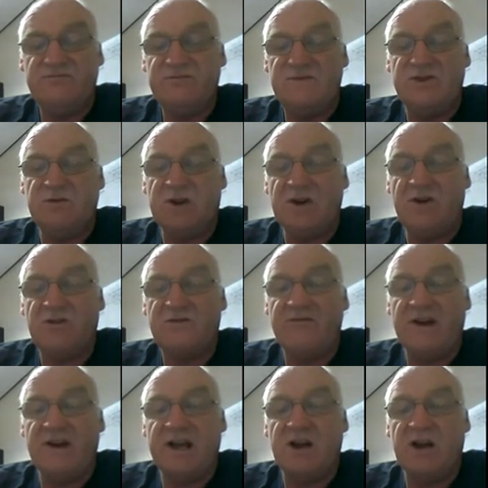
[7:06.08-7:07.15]
2 o'clock,
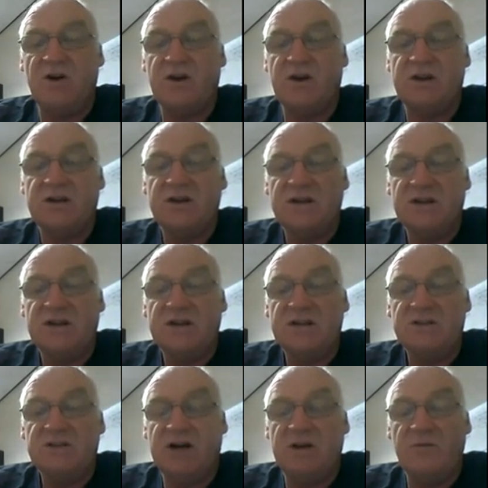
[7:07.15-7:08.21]
3 o'clock
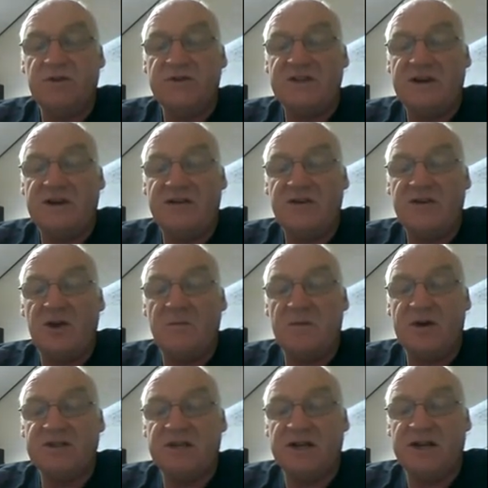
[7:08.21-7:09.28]
time. We'll still have
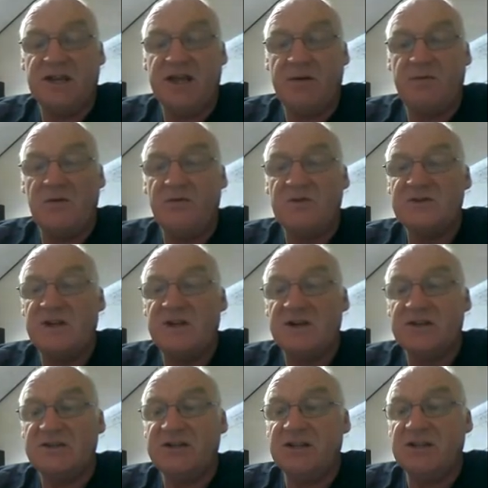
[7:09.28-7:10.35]
cumulus under here, but we'll start
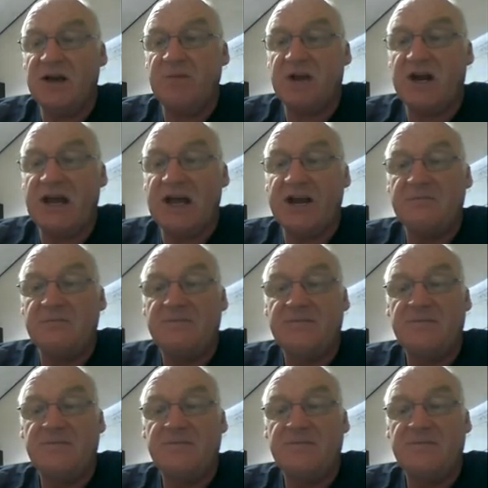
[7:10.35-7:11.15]
to see the upper cloud.